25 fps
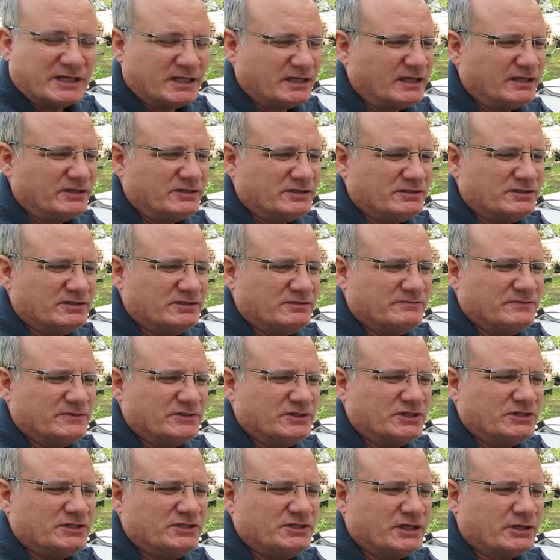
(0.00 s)
It
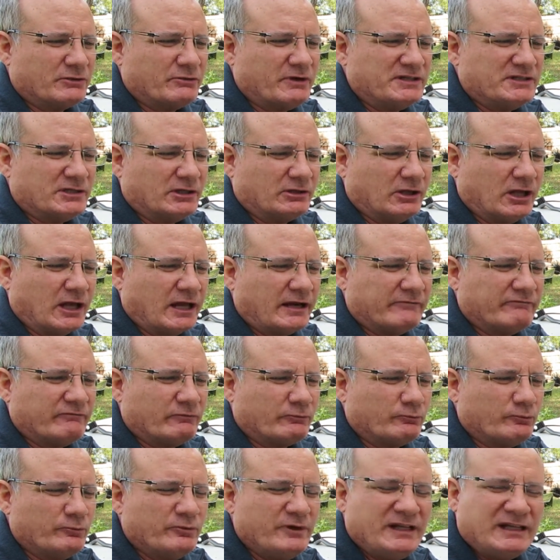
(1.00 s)
just generates a lot
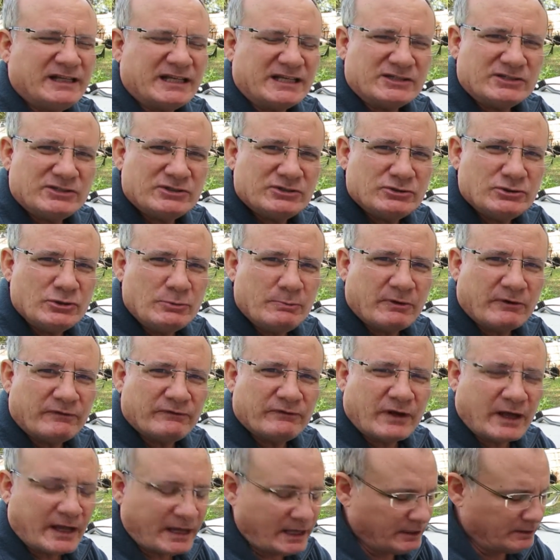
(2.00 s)
of really super
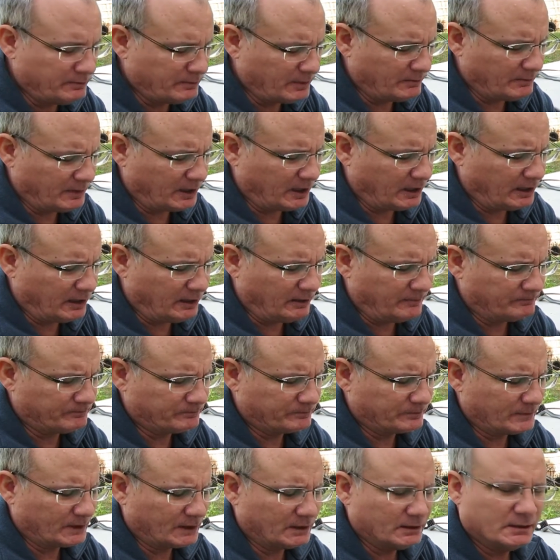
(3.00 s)
fine
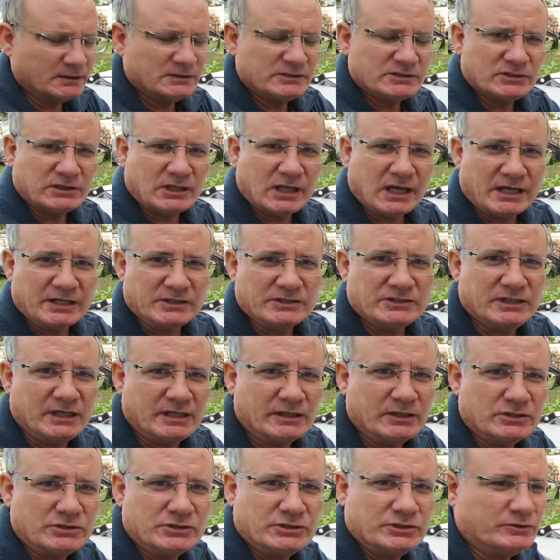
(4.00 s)
sludge
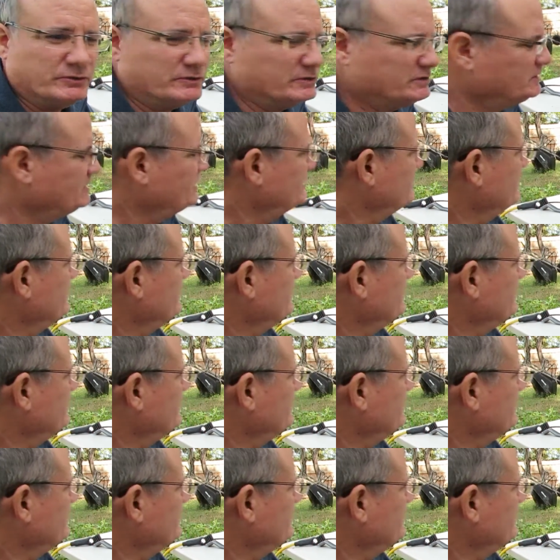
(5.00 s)
in the juice,